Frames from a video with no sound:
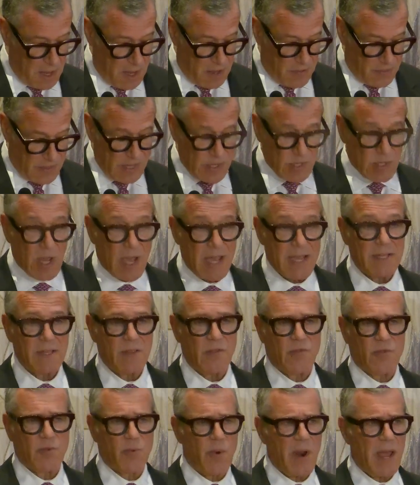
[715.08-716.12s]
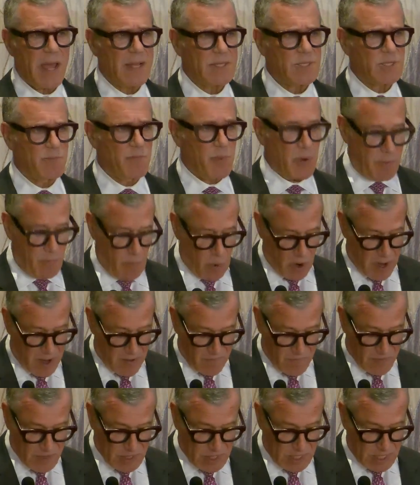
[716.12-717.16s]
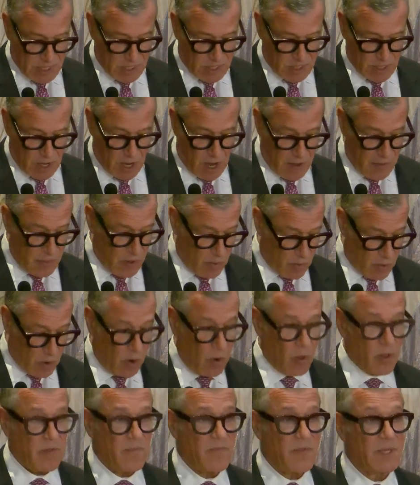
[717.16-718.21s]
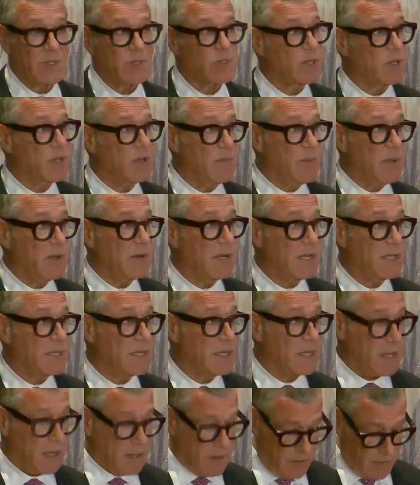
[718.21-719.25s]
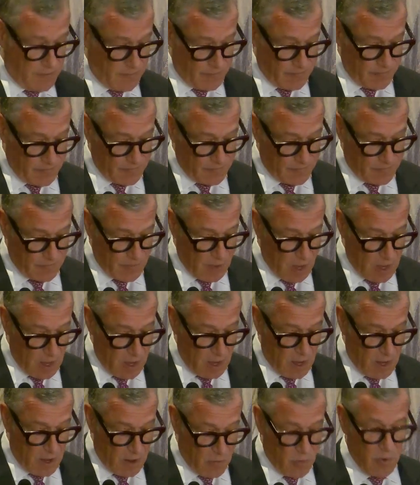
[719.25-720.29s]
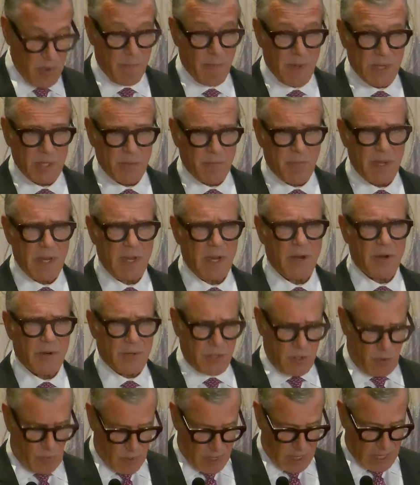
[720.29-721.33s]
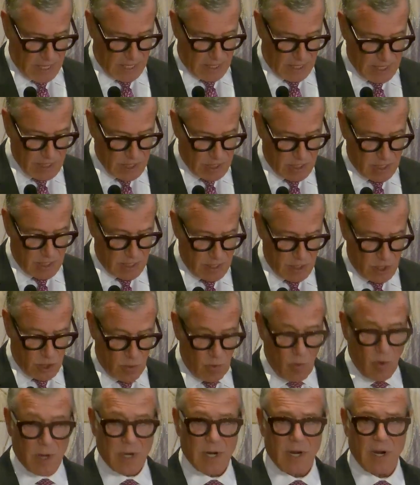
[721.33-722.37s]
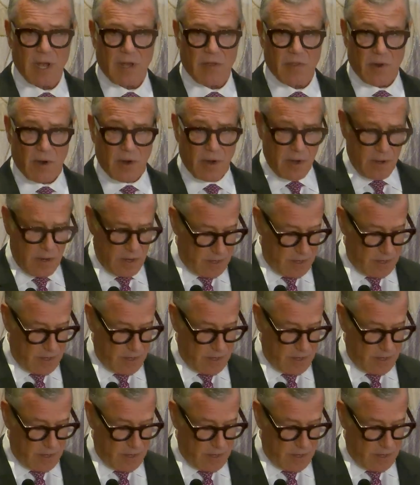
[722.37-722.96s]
This heightened threat put more emphasis on the role of this community. We must be here to really listen to one another,